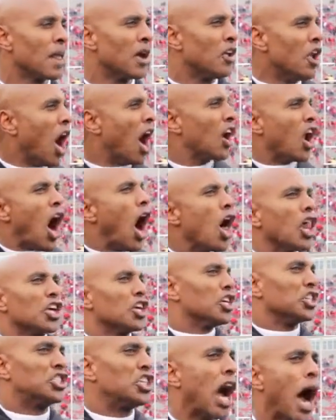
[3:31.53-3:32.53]
Not all
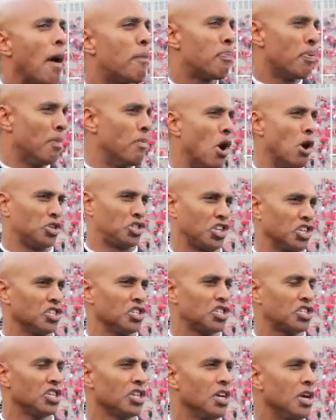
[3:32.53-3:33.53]
of your job
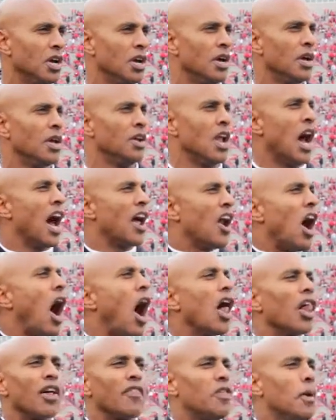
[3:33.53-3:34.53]
promotions, not
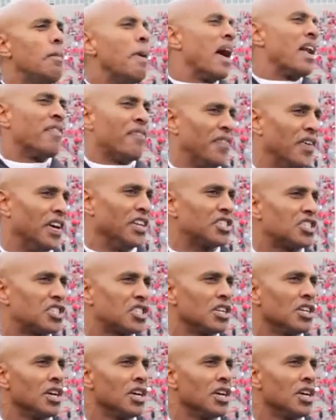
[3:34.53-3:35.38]
all of the benefits,